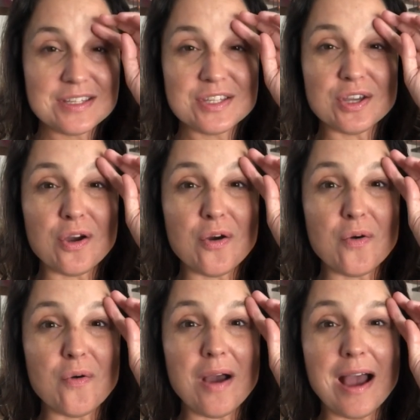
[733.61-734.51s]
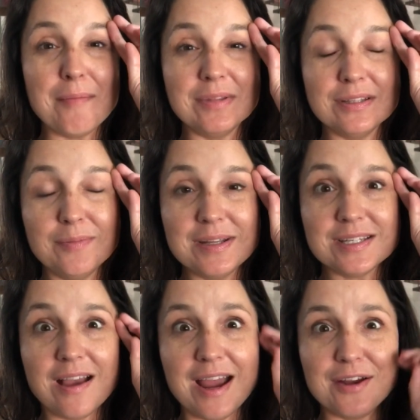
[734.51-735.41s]
So I'm a little bit
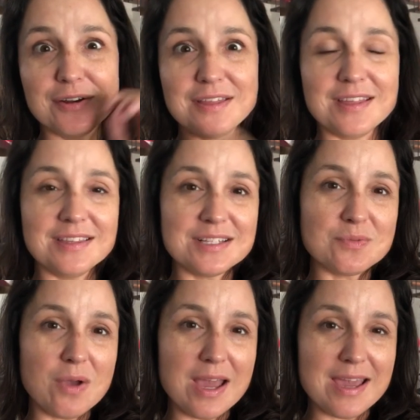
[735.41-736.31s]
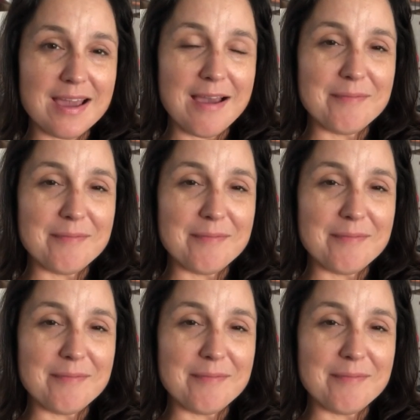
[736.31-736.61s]
tired. I think that's why